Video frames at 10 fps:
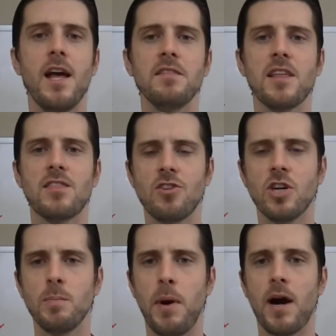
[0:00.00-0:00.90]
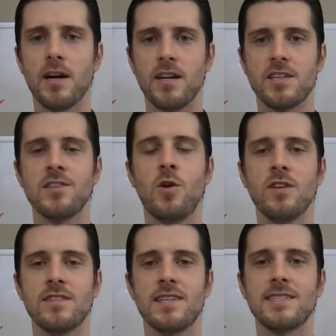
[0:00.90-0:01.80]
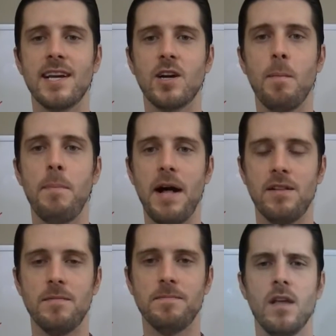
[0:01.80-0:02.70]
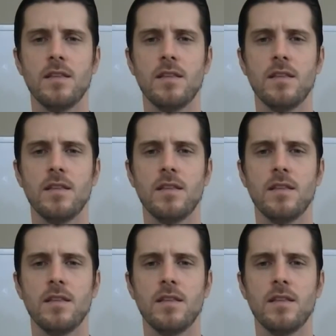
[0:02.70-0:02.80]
The third part is known as the cerebellum.